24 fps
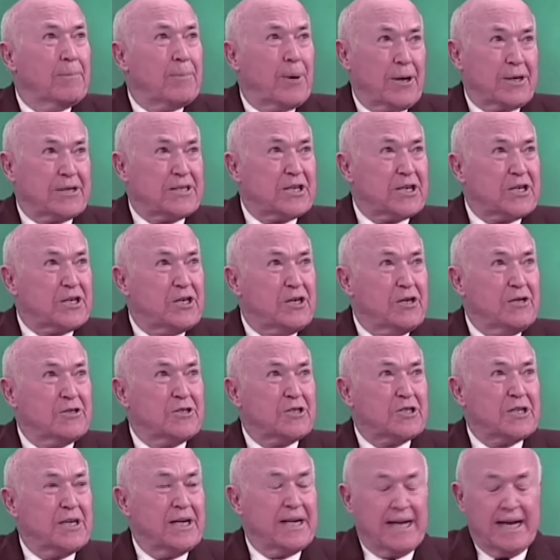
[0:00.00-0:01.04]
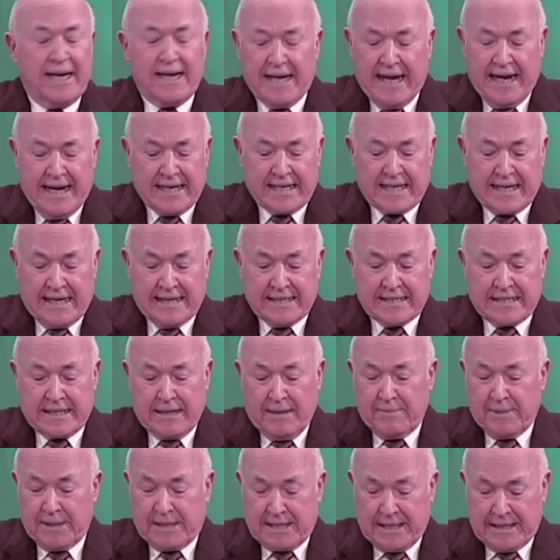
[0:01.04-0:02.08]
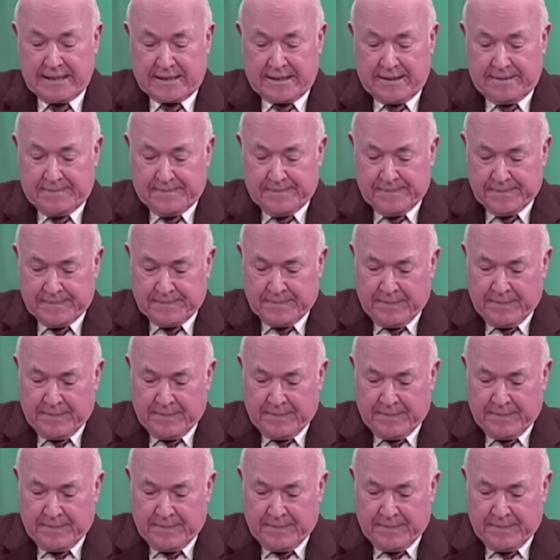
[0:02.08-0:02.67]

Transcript: persecution and anti-Semitism.